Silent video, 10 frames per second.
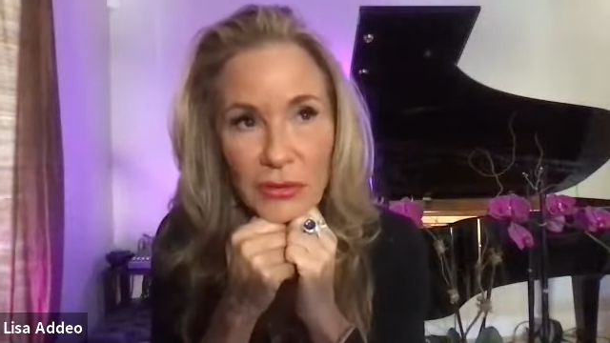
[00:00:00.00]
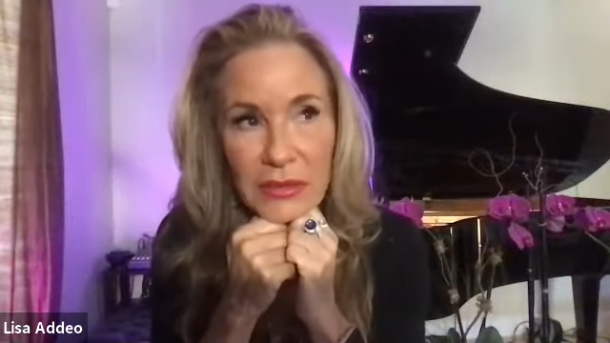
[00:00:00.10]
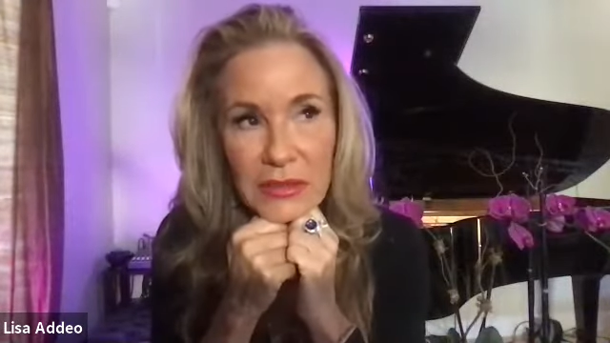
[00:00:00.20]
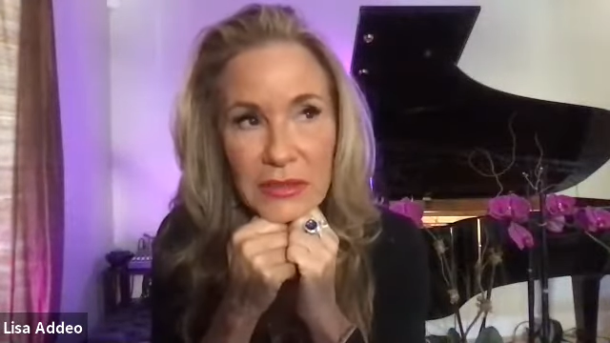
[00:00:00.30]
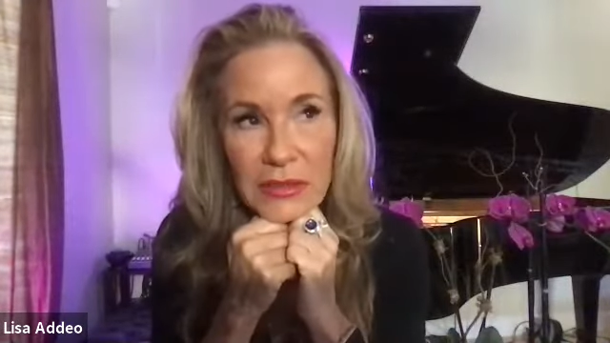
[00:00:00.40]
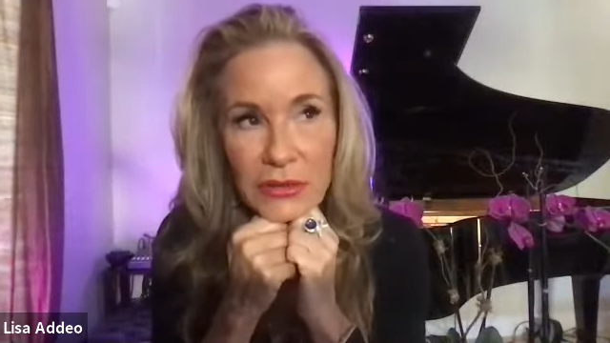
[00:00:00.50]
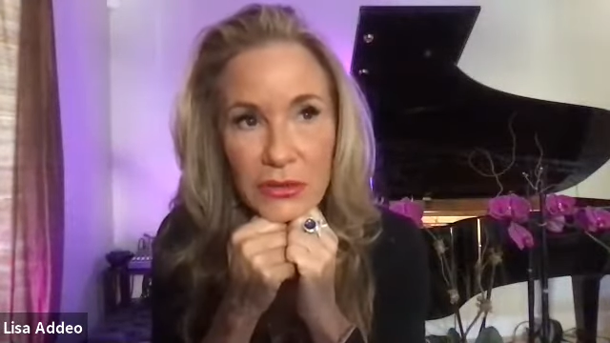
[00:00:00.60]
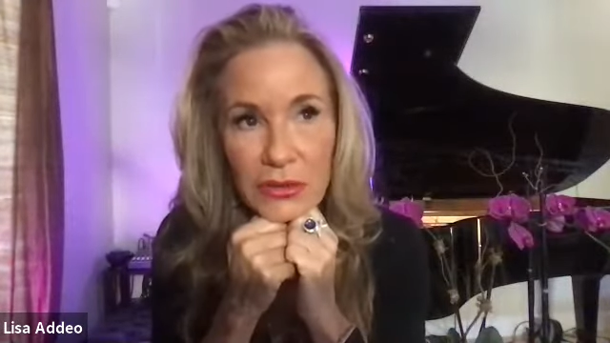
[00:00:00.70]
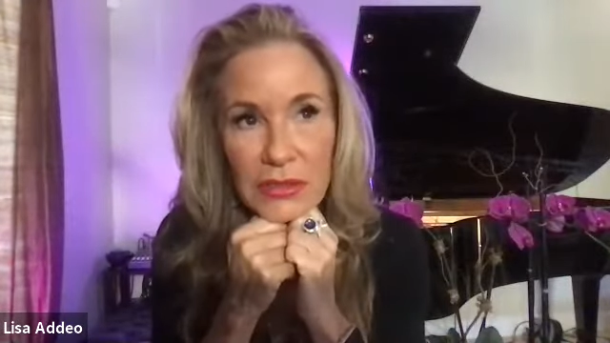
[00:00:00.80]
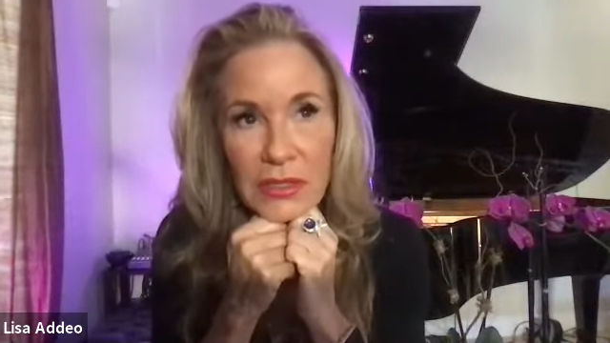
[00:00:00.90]
It's
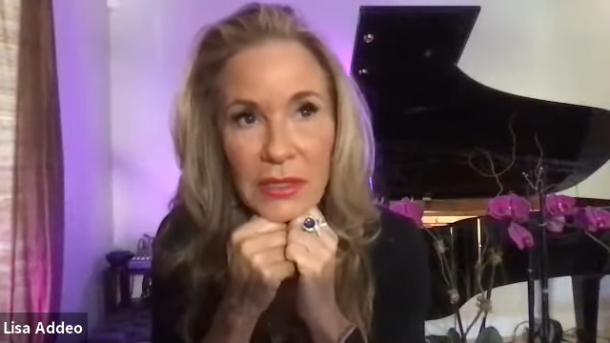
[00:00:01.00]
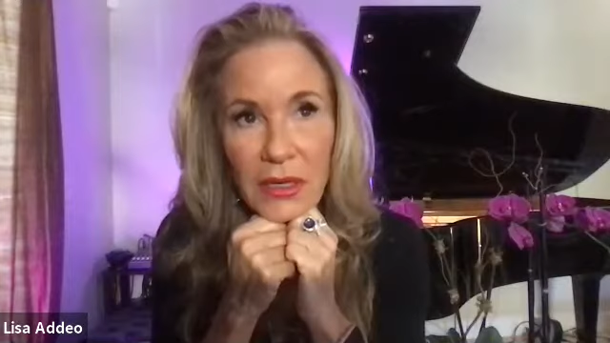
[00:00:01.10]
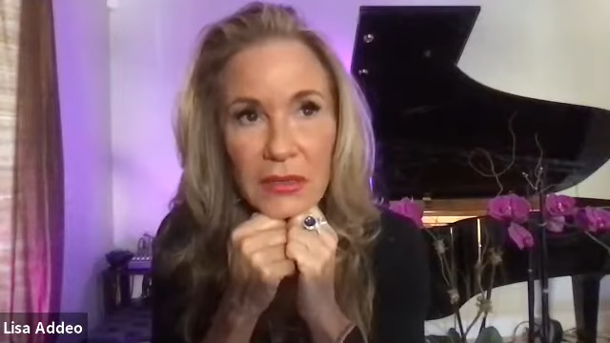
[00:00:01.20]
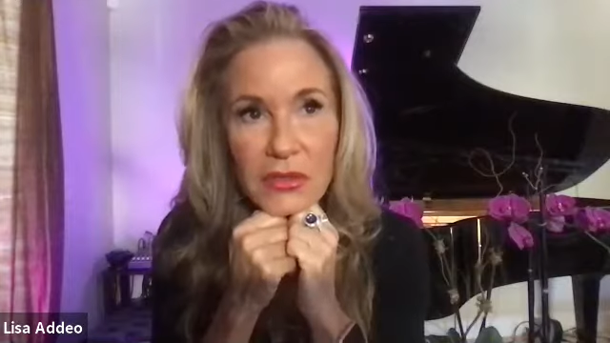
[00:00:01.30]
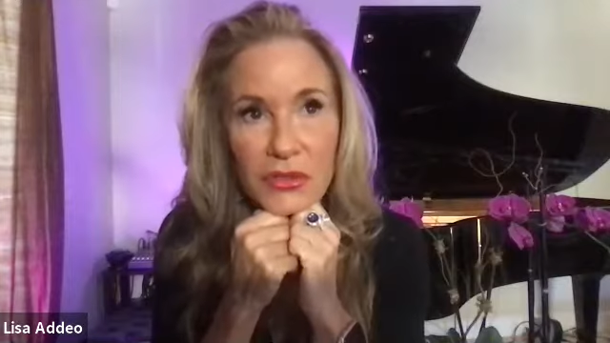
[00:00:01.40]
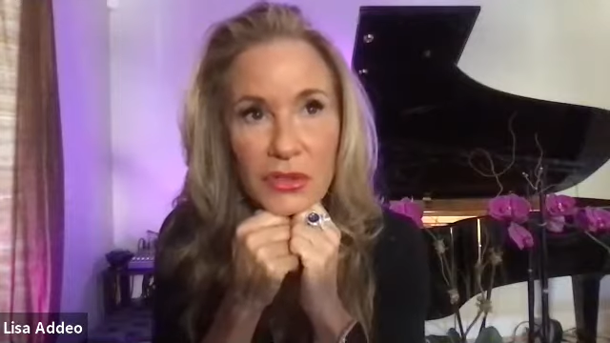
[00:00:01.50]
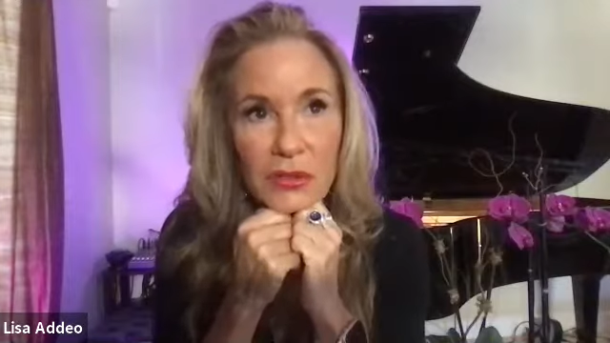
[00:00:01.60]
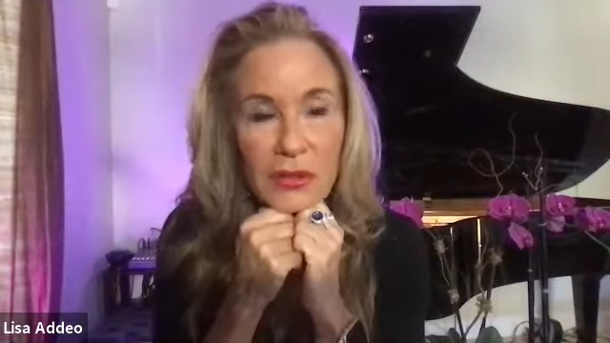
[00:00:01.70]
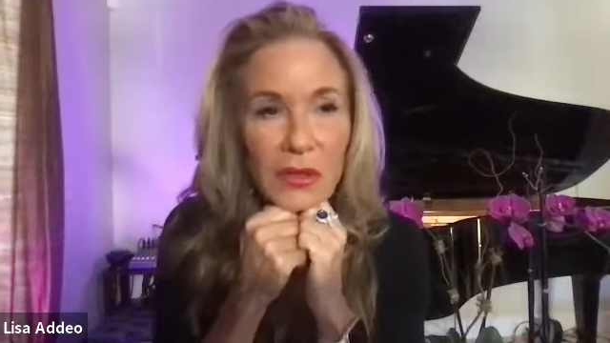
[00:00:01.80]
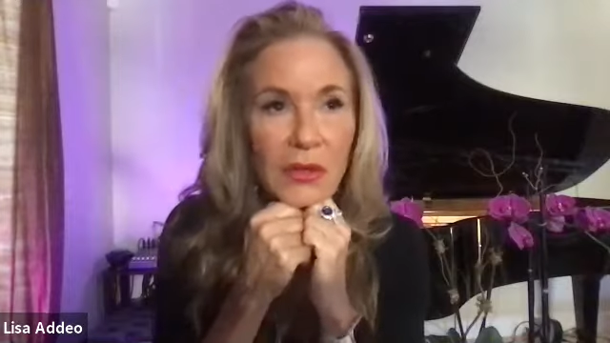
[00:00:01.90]
essential. It's like
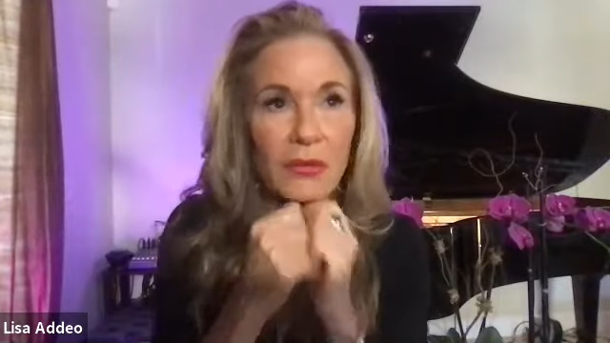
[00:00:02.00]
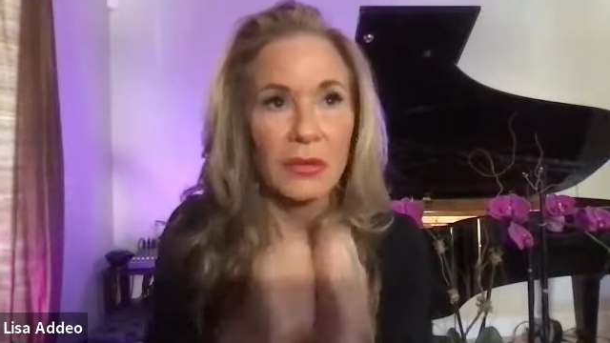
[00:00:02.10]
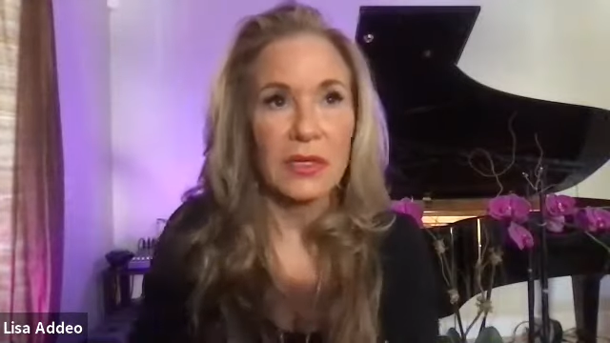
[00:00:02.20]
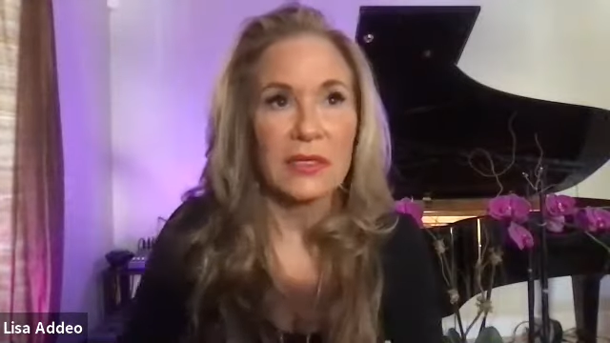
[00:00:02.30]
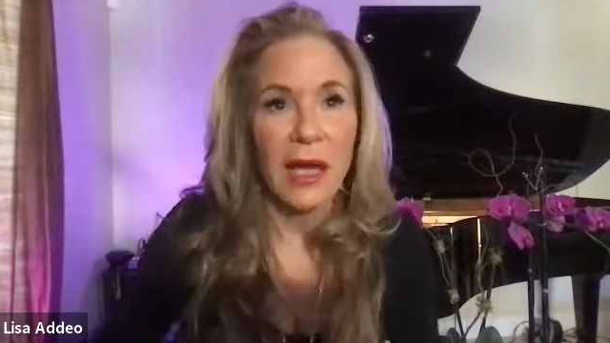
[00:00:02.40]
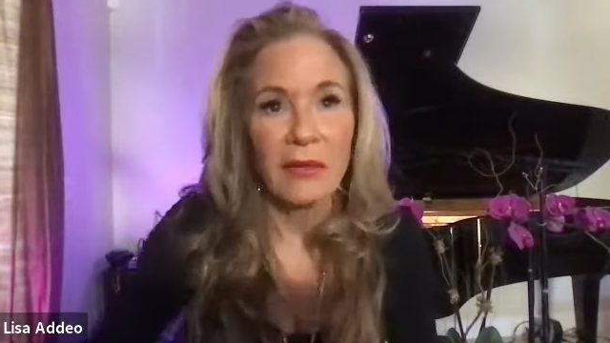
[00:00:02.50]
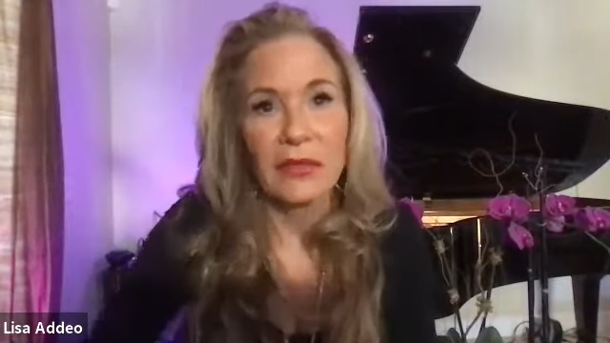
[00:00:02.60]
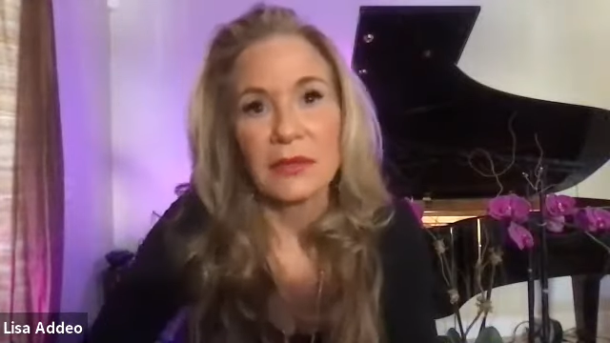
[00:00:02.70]
oxygen. We need to have.